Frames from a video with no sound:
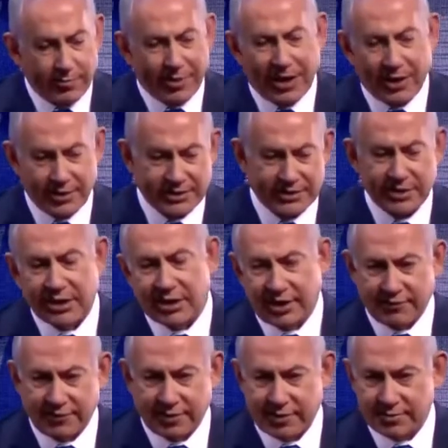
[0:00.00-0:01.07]
the powers to
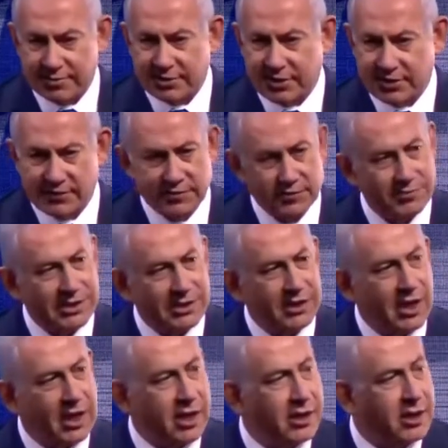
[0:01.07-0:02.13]
govern themselves,
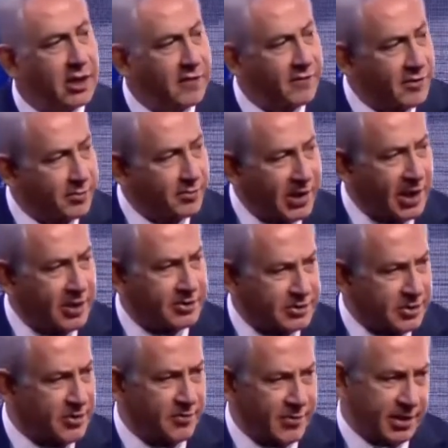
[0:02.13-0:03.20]
but none of the
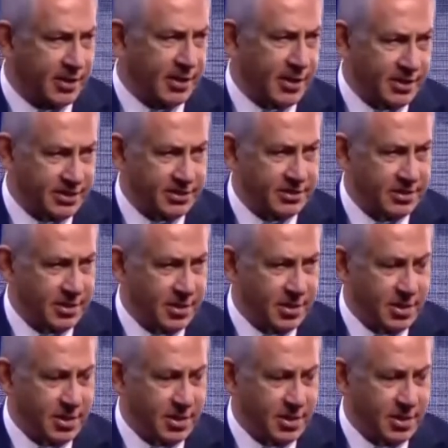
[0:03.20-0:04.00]
powers to threaten us.